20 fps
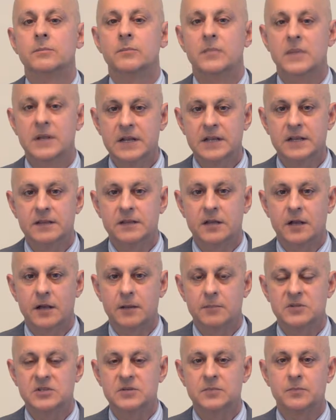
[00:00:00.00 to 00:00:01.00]
many
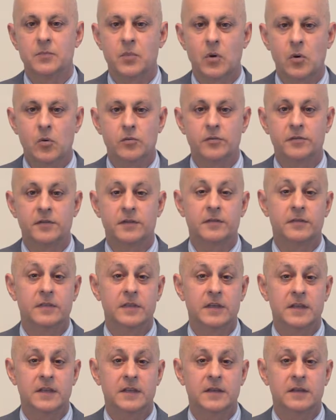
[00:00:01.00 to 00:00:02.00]
times both
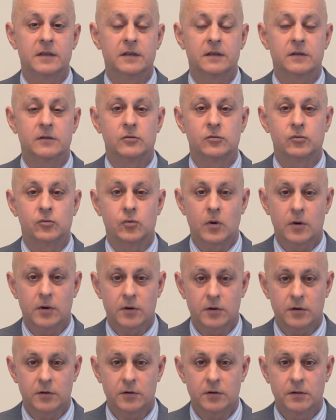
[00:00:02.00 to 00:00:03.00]
the
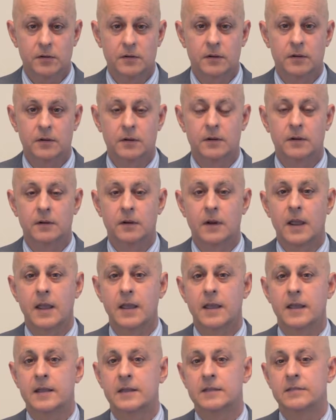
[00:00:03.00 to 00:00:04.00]
trucker
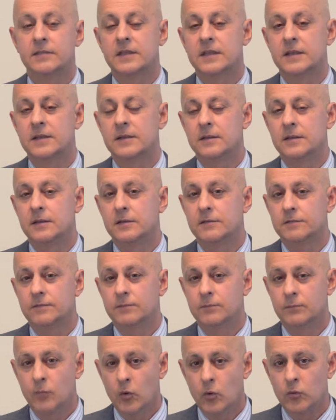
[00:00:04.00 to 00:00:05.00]
and the
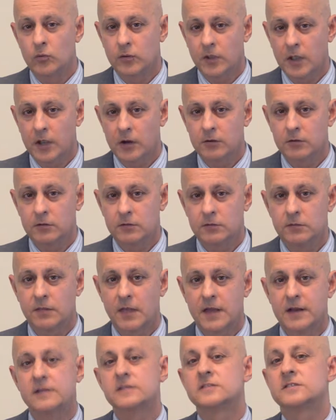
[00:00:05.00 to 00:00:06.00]
motor carrier,
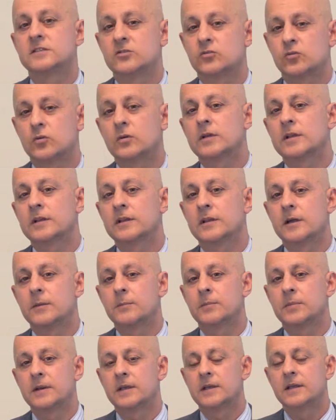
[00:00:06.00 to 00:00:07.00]
that is the trucking
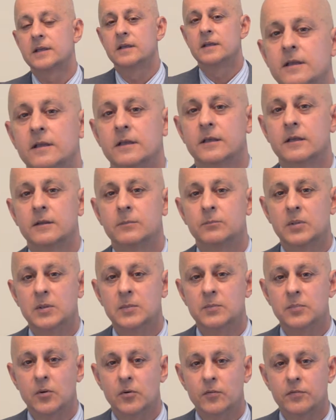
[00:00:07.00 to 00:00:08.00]
company, can be
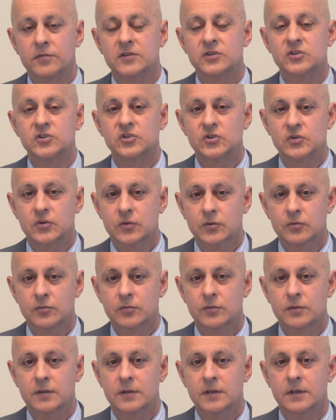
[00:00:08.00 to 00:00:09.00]
both
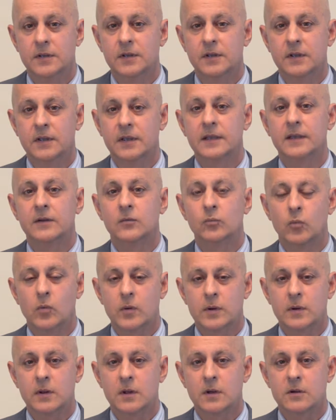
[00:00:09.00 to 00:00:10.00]
sued in
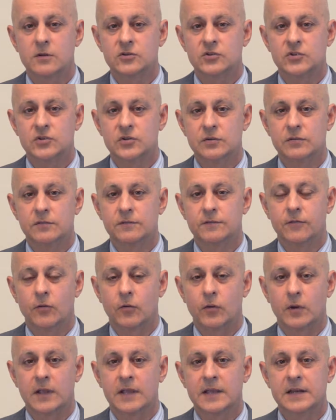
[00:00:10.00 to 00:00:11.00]
one lawsuit
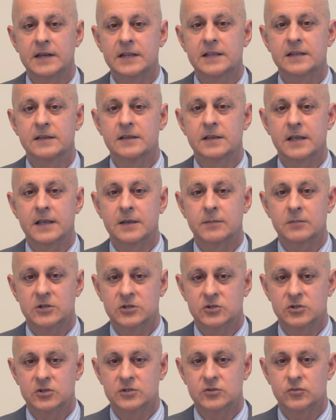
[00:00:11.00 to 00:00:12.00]
for any
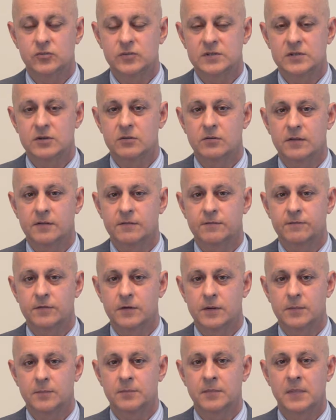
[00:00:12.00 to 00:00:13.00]
damages resulting
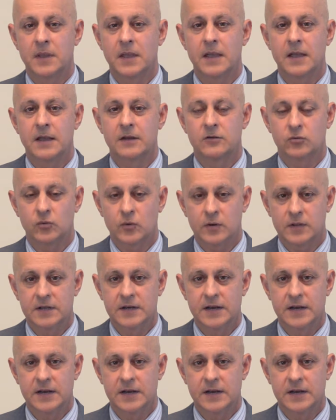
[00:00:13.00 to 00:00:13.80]
from a trucking